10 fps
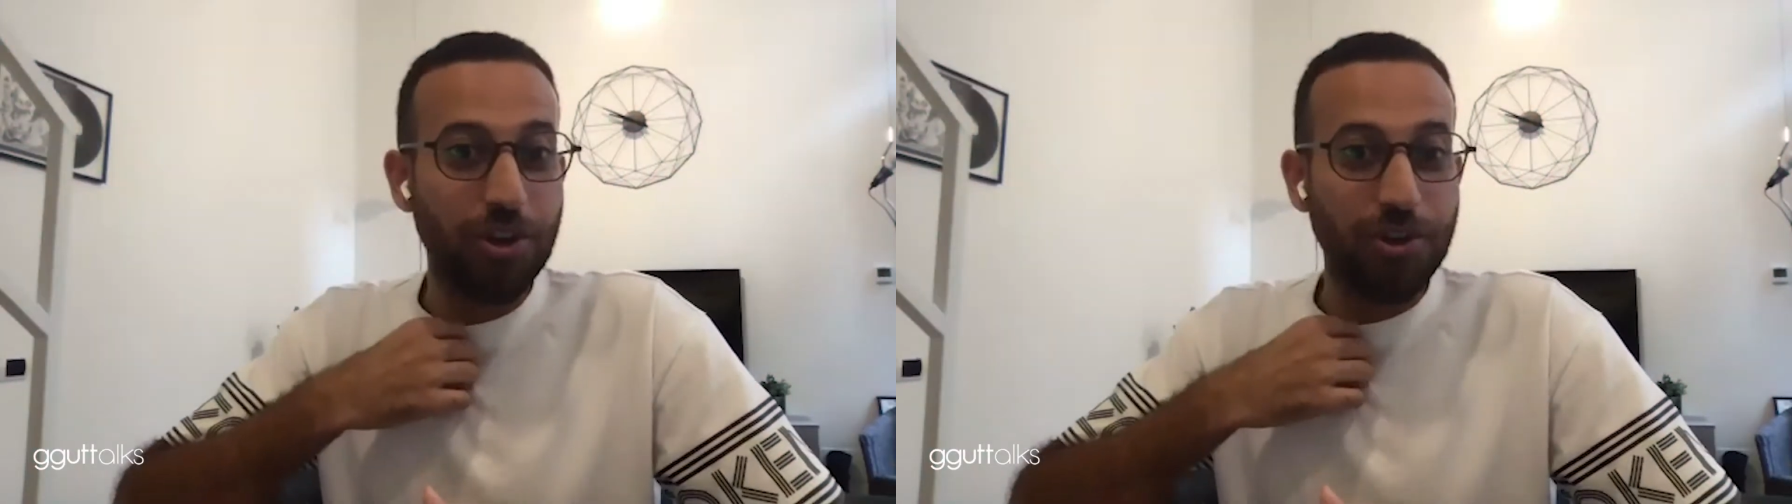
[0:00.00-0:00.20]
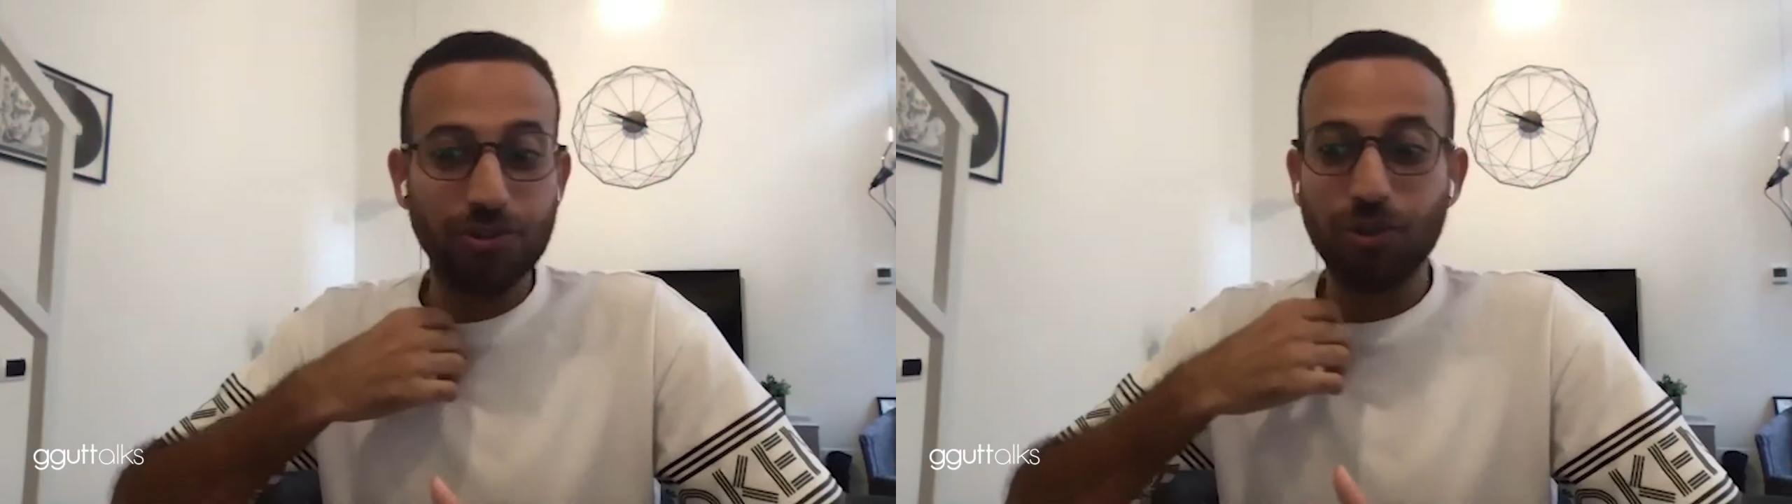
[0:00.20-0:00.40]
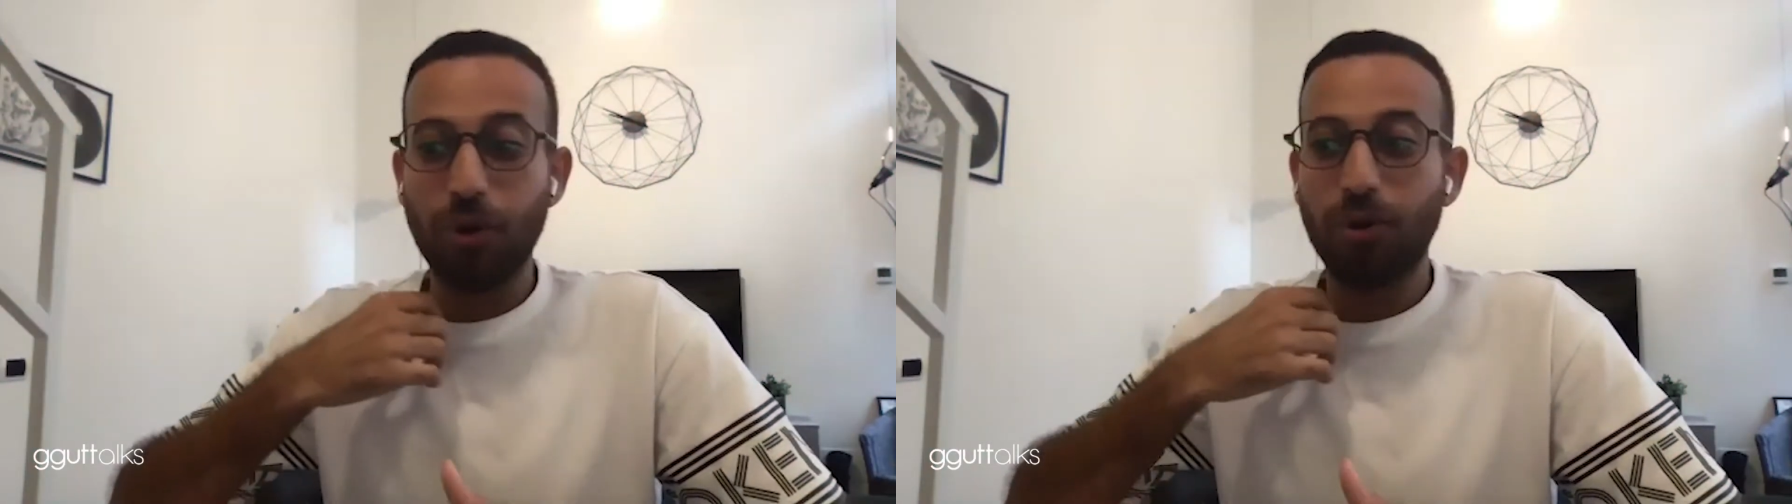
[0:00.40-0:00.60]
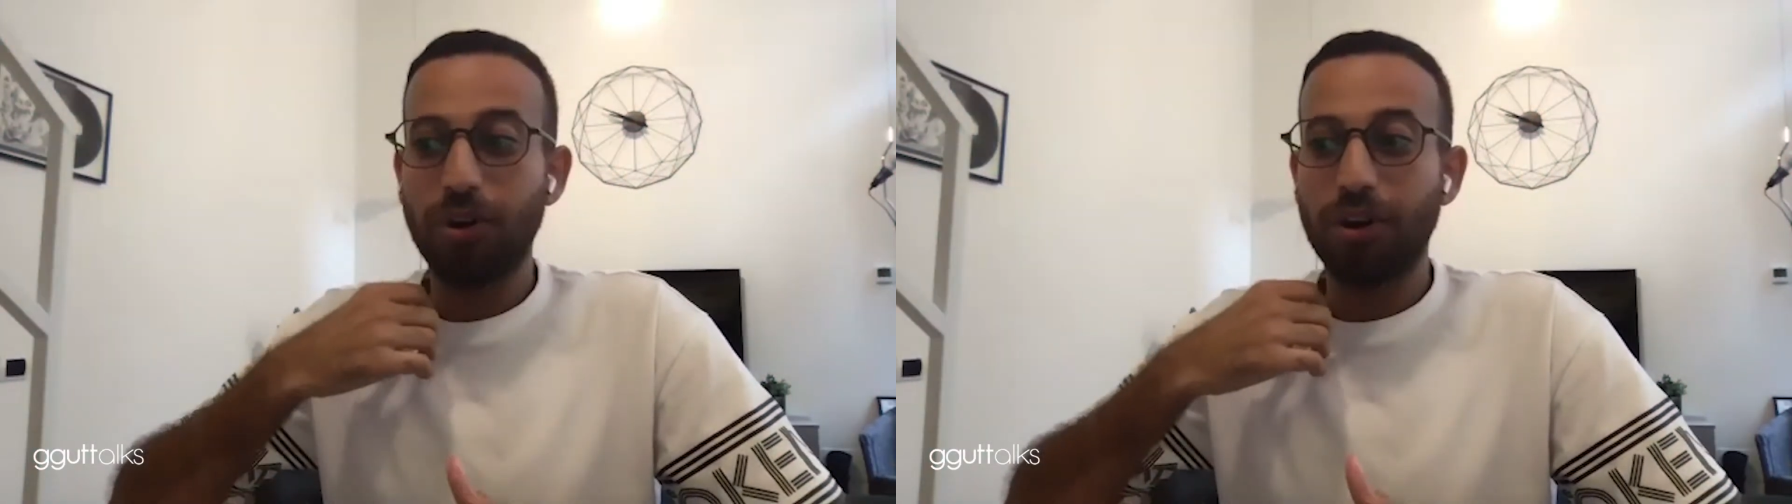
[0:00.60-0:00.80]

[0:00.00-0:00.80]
So